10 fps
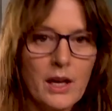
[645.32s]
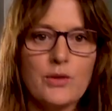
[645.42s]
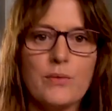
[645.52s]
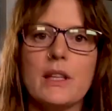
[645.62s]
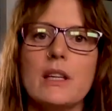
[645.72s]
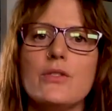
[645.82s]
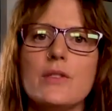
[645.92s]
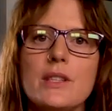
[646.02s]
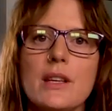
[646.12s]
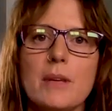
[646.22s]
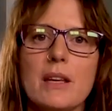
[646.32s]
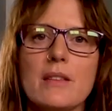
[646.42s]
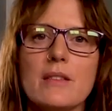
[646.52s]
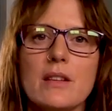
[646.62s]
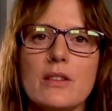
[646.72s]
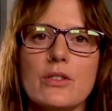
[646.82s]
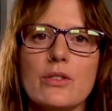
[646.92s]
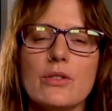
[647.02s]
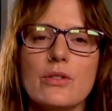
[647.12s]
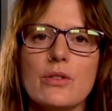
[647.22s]
It's really interesting because
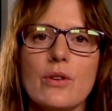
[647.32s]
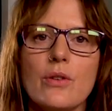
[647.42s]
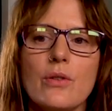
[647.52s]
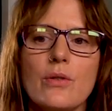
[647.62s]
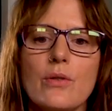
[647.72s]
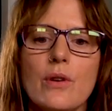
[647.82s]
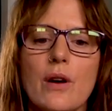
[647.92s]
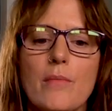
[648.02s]
there's so